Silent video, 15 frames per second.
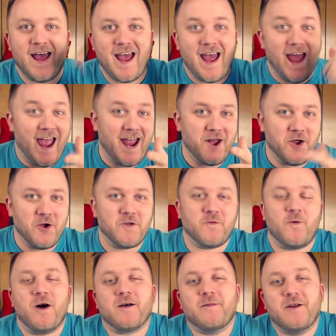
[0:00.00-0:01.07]
Hey nerds,
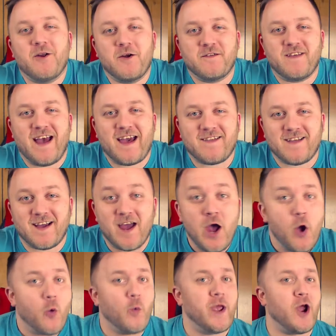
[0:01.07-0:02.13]
welcome to Nerdtastic.
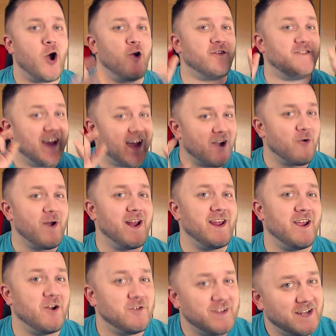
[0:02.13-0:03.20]
We are decorating
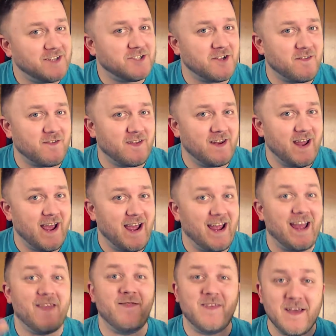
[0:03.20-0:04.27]
your dungeons today
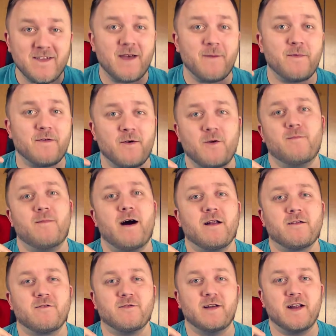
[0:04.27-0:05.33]
in this episode of
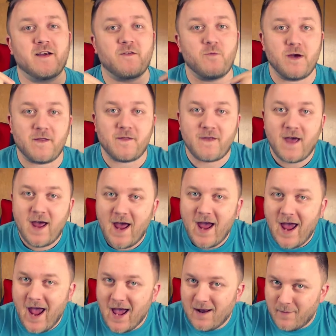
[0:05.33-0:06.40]
Monsterlytics with
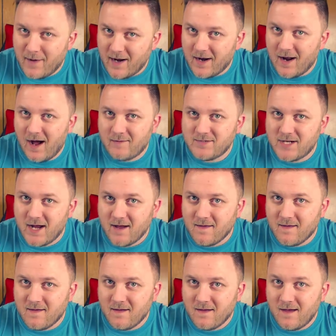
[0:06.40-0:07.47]
animated
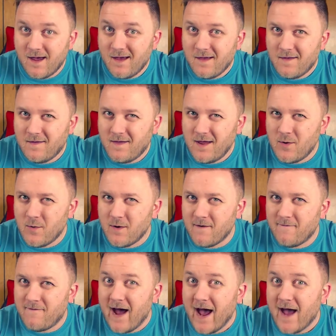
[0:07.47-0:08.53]
objects. See you in
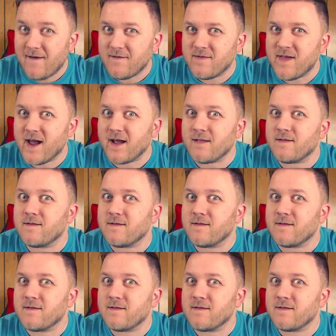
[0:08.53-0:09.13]
5 seconds.